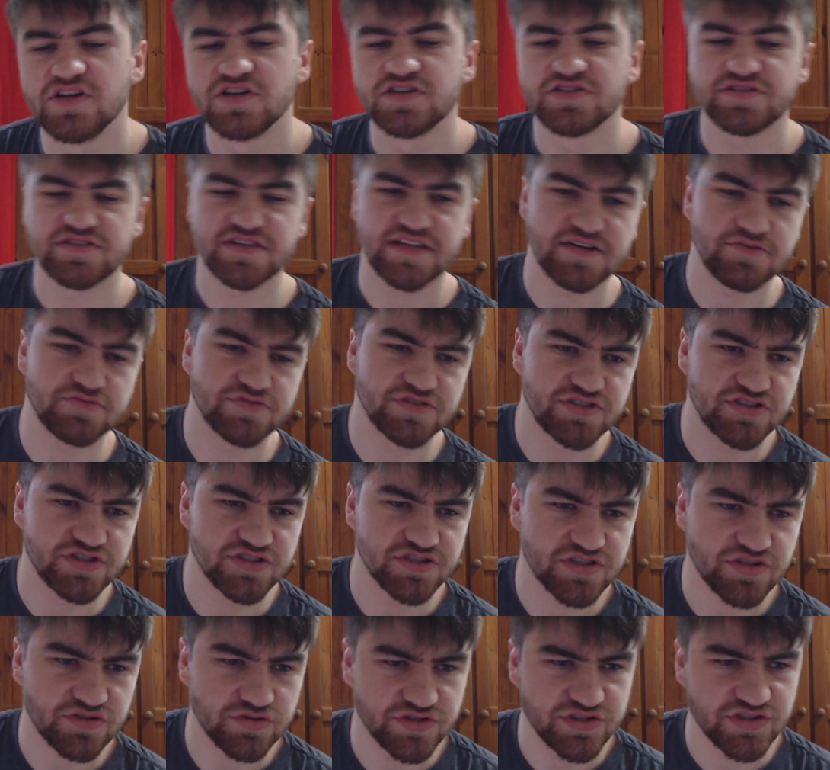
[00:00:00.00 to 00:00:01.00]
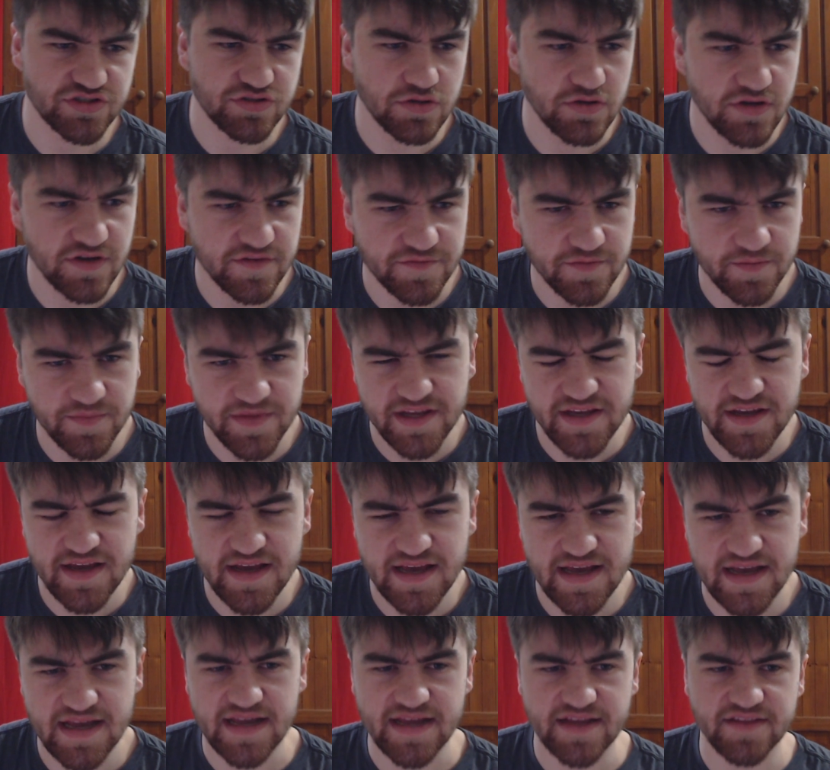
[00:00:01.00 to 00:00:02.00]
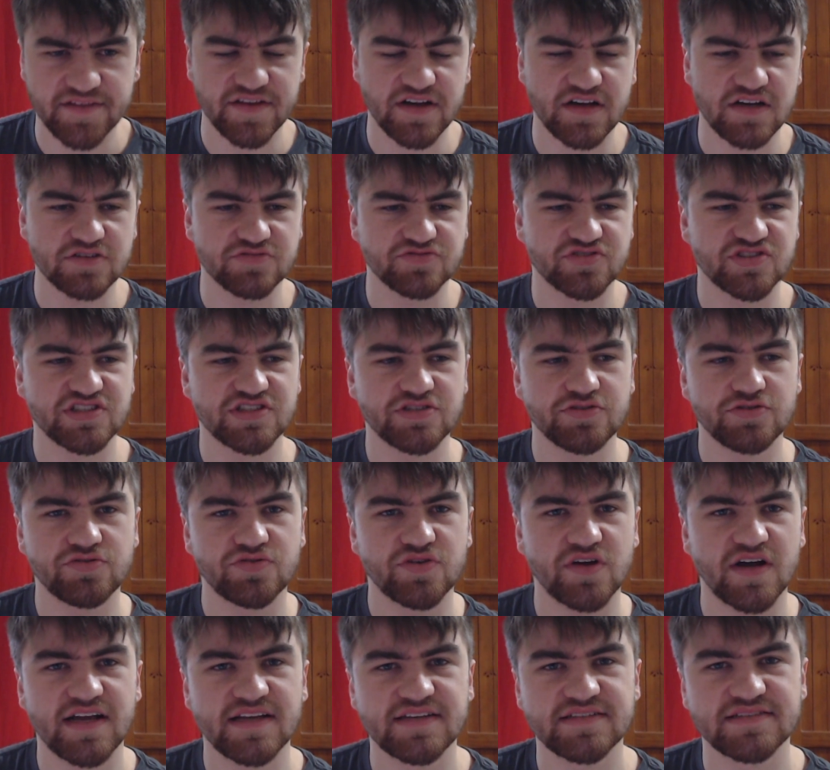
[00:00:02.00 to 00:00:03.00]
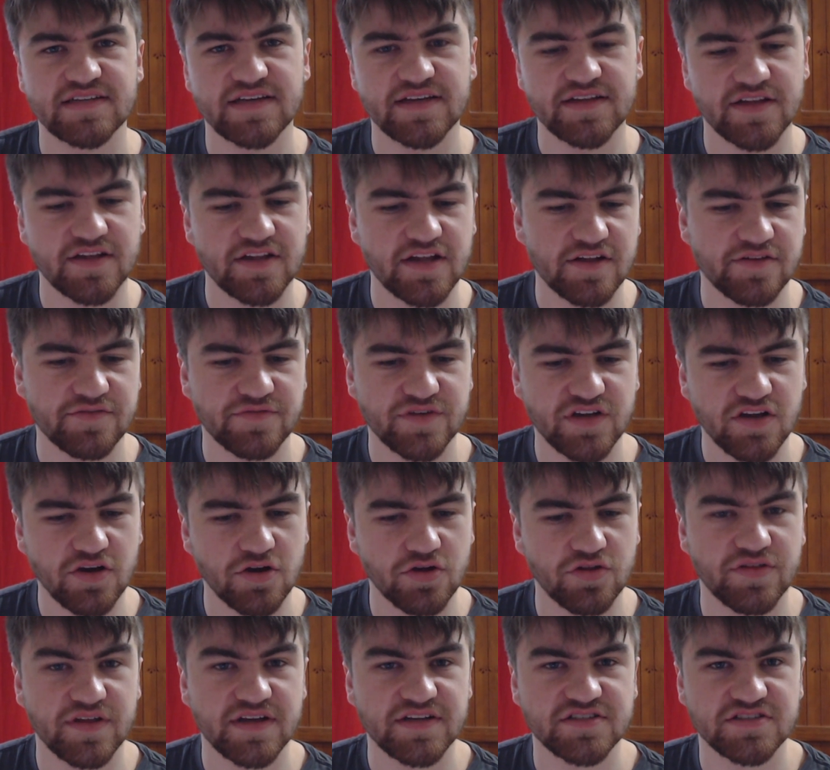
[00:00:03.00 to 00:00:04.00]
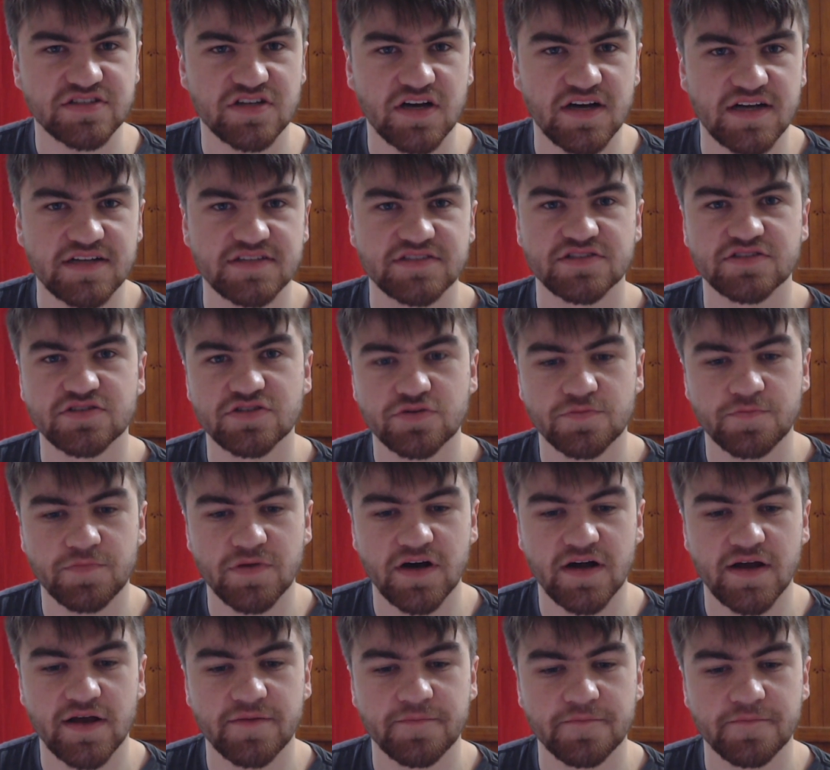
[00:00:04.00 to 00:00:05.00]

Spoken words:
So that was just good scoring for me, and I'll see you guys in another video. Thanks, guys. Goodbye.